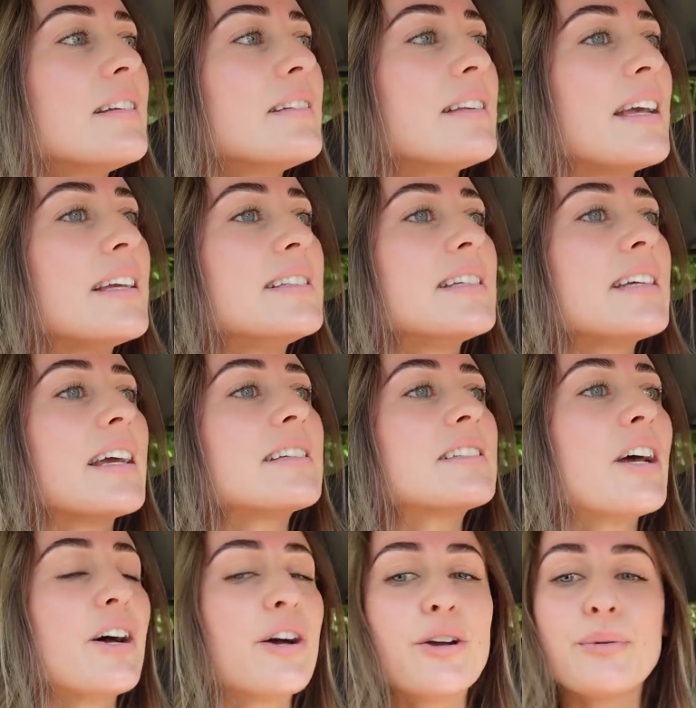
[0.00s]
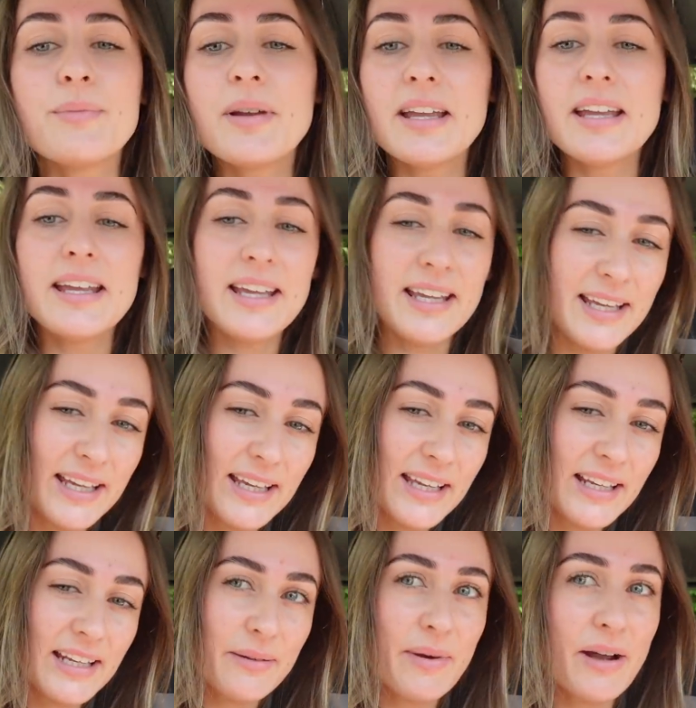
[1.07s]
Daisy gets home
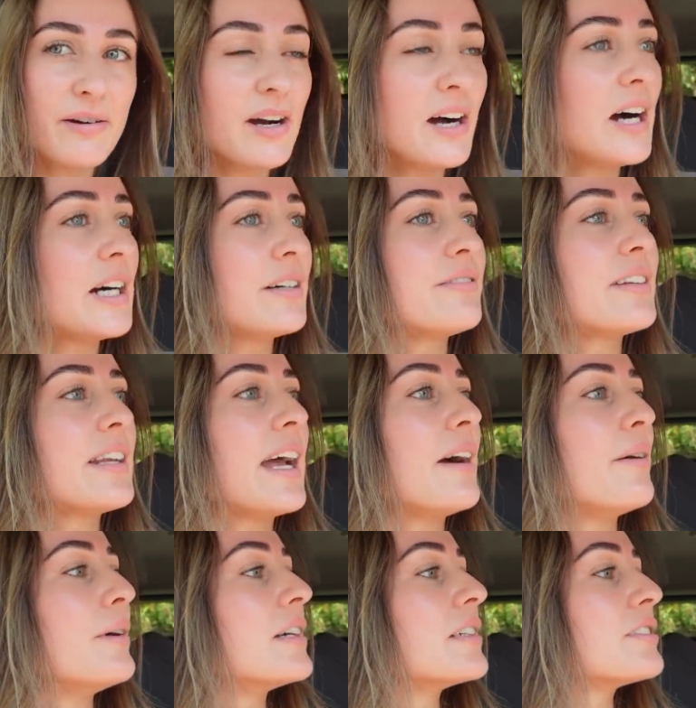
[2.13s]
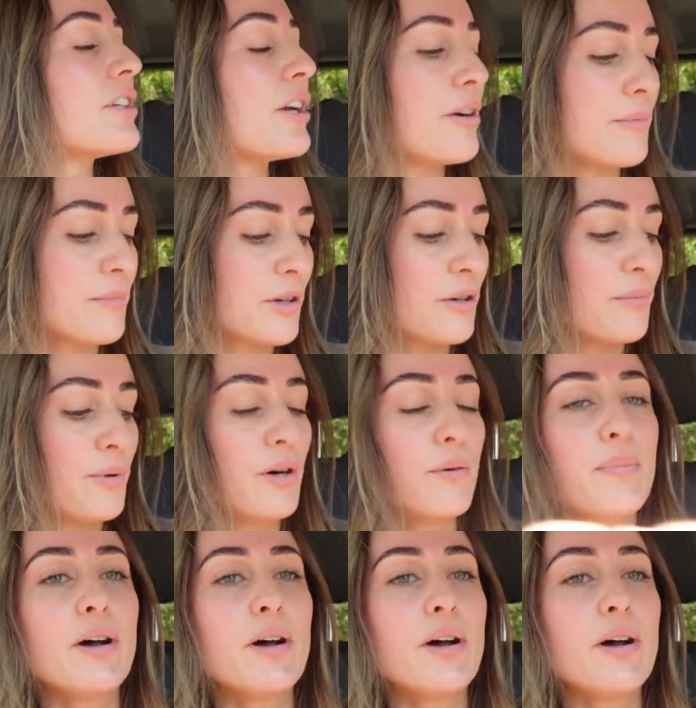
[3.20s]
in about half an hour, so I'm gonna pop